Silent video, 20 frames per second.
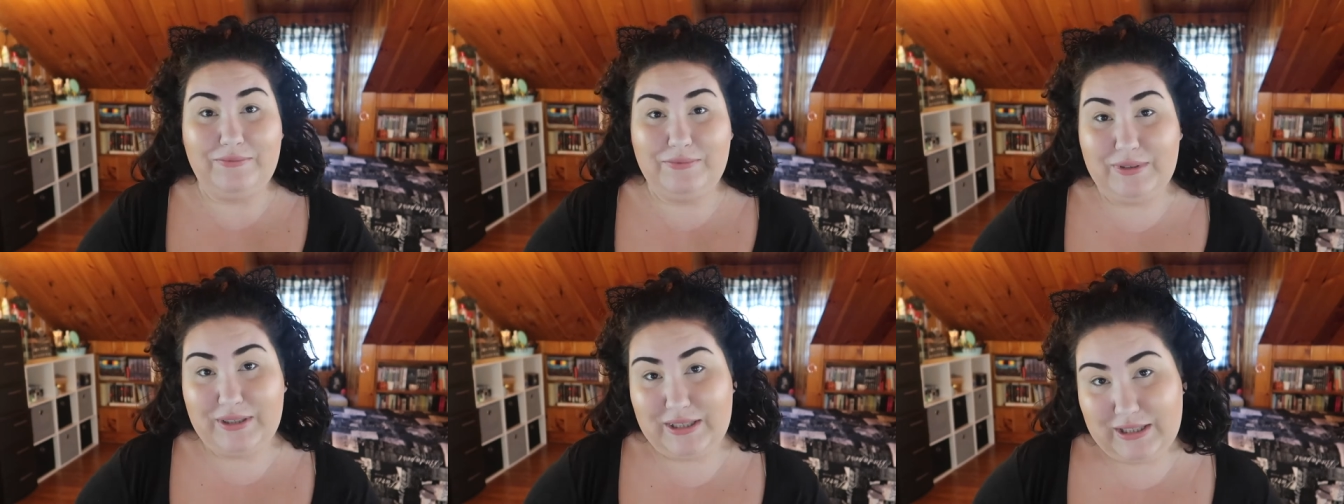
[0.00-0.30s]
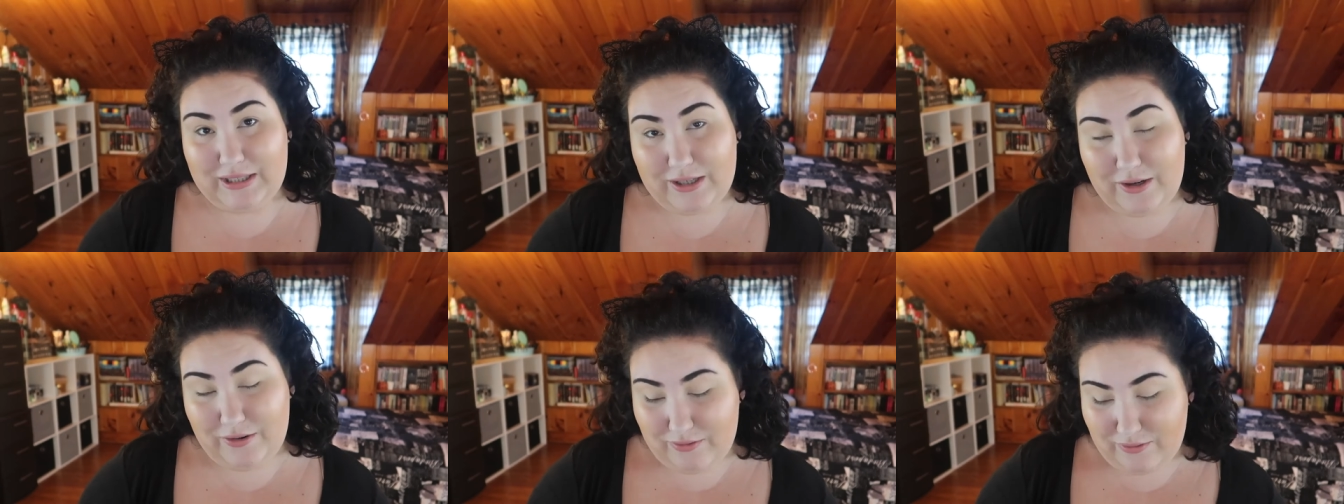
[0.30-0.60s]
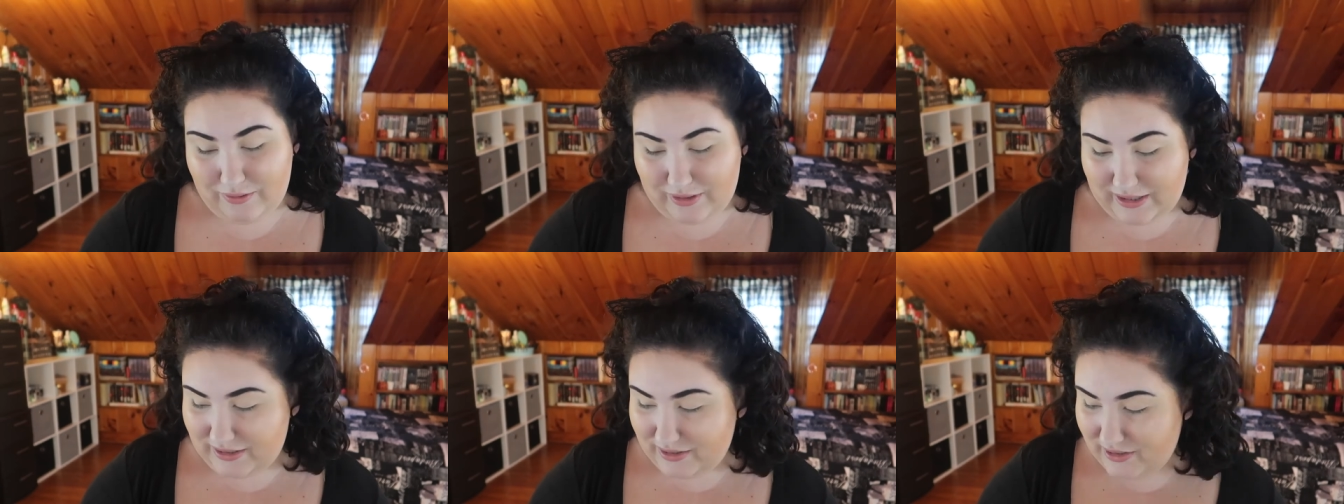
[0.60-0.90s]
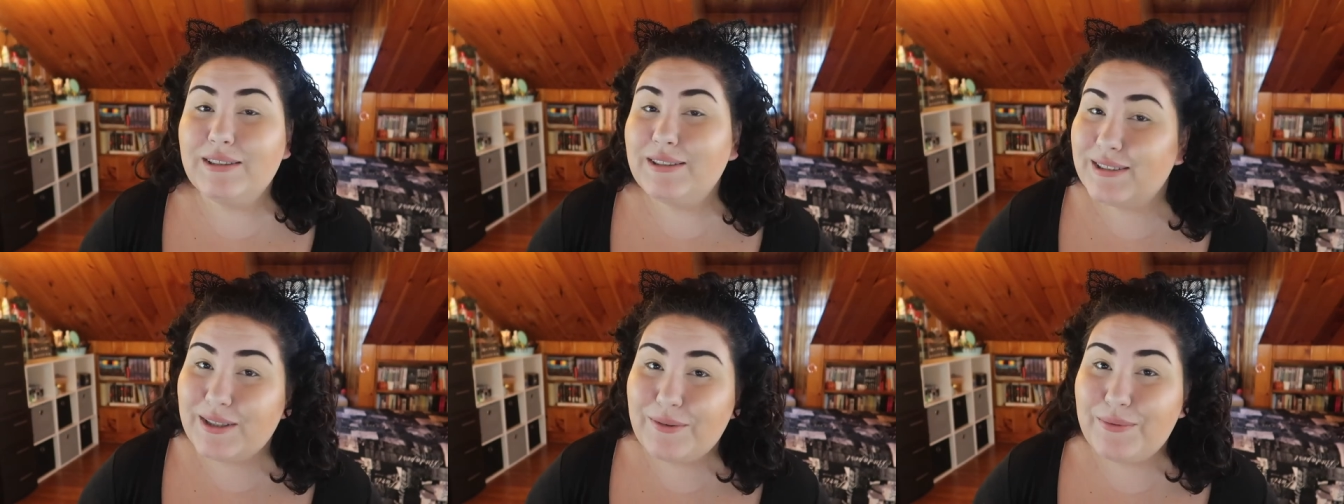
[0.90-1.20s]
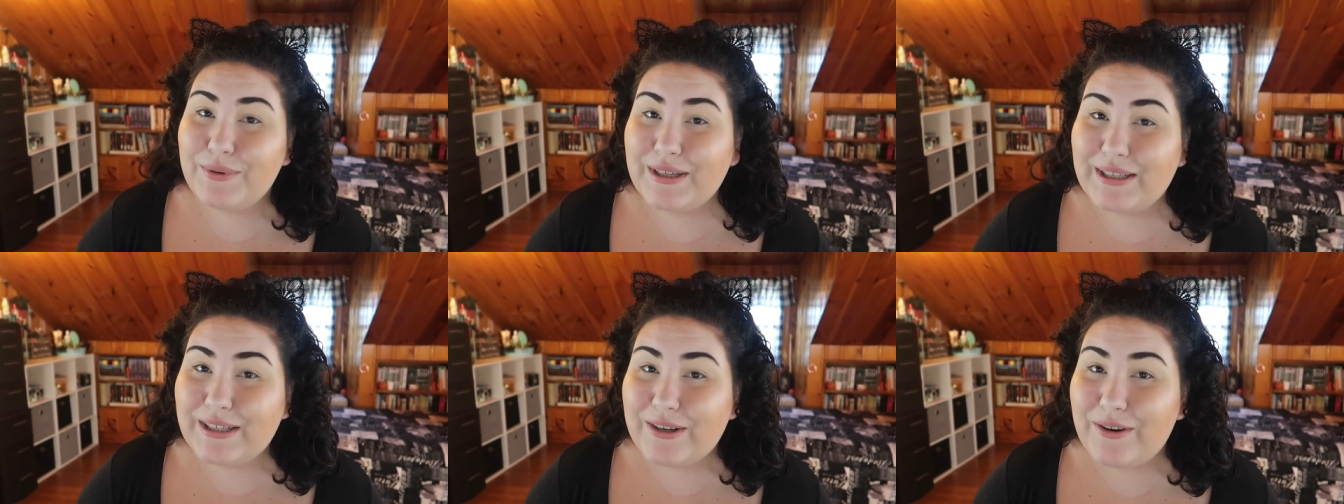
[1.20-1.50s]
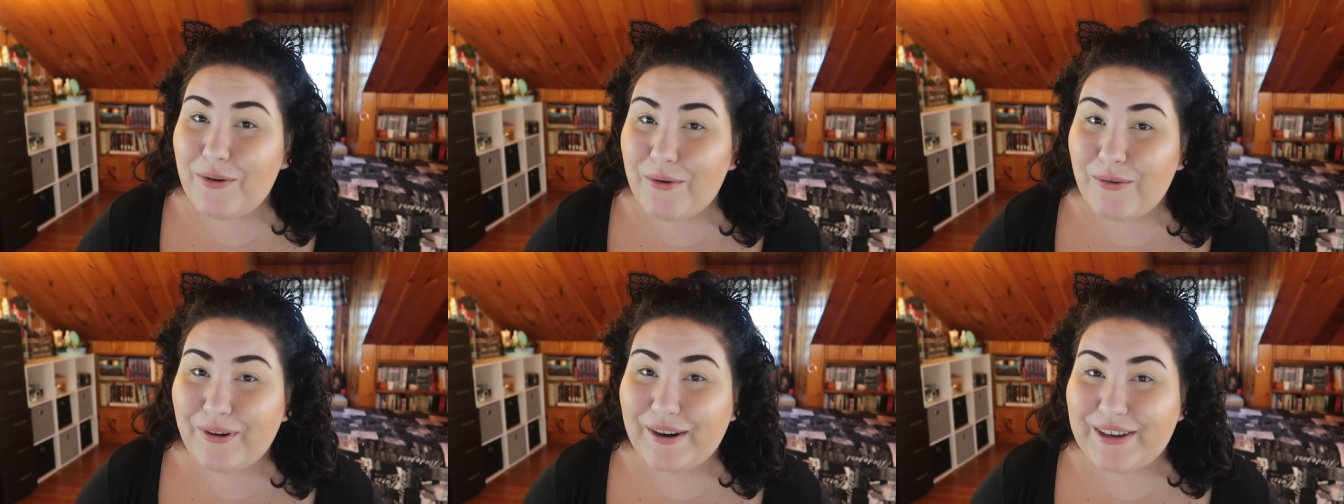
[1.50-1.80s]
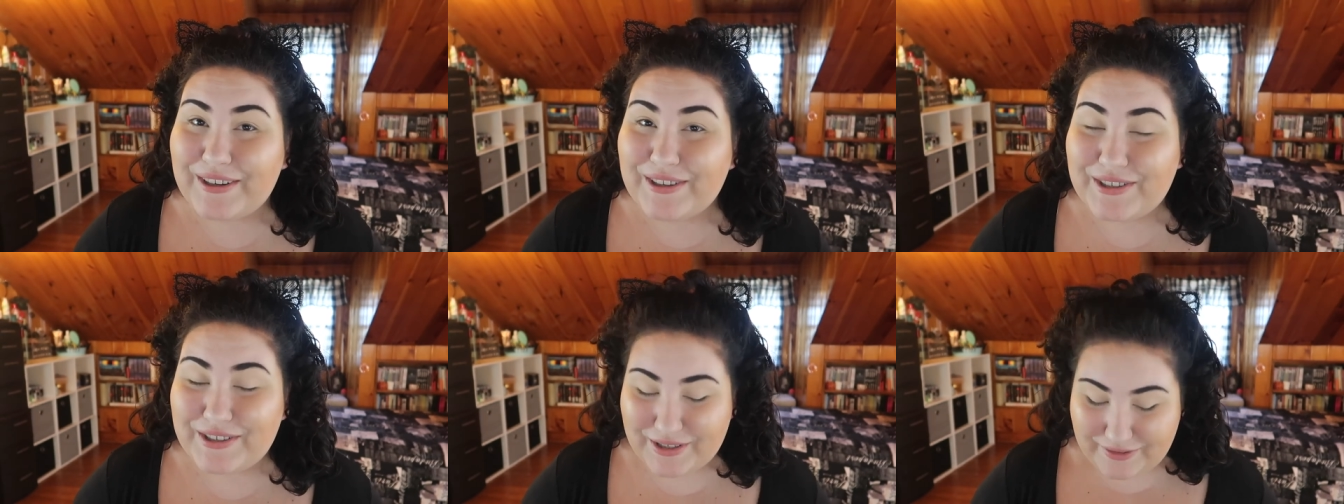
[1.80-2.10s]
gonna go orange. So we're gonna go
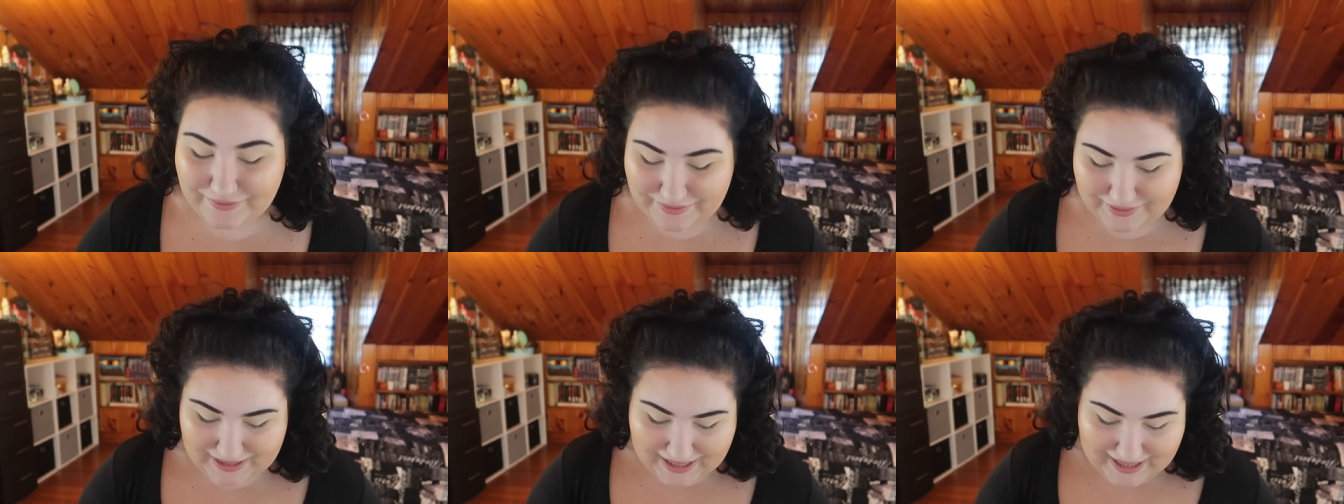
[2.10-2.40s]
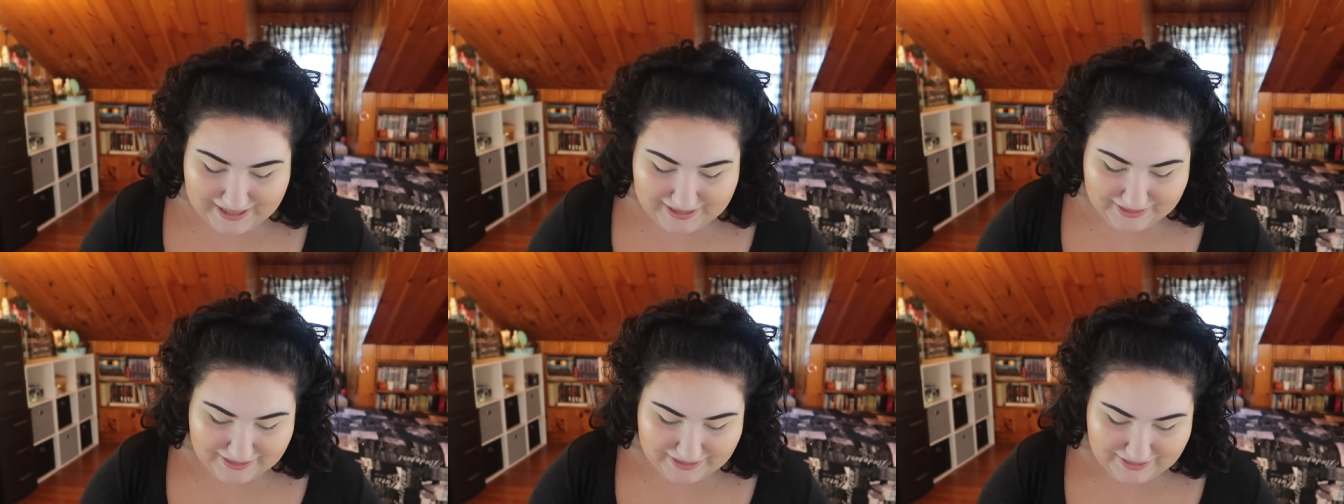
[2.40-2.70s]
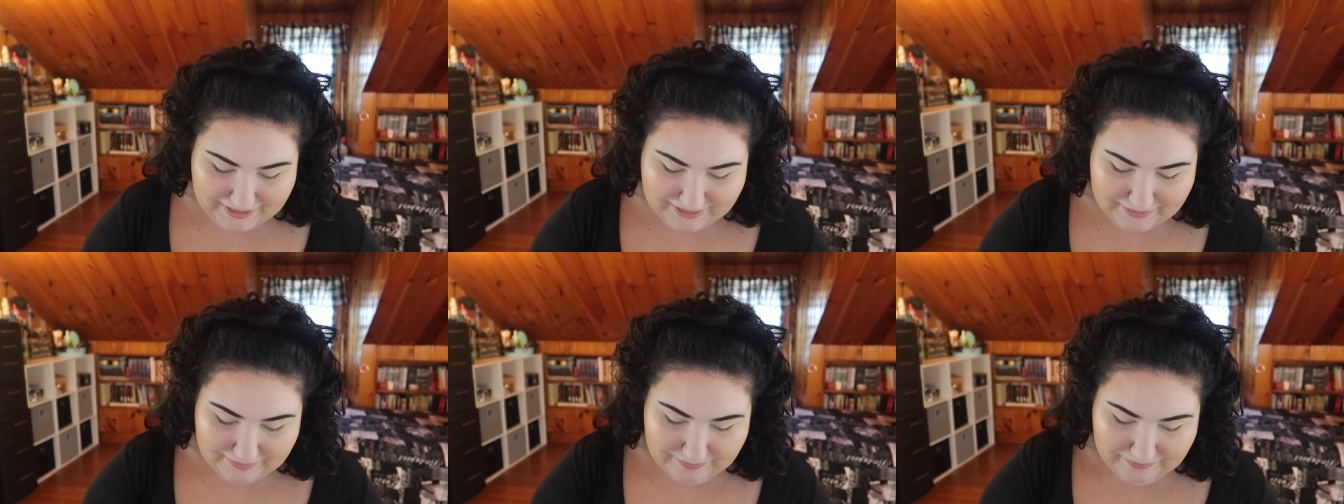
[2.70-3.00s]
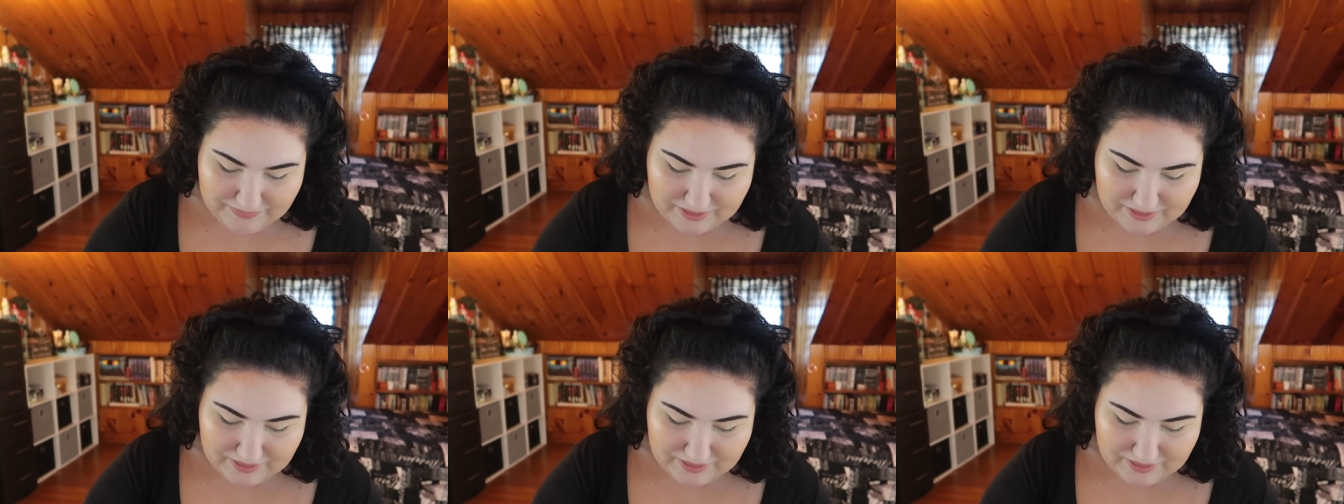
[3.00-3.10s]
orange for the eye look.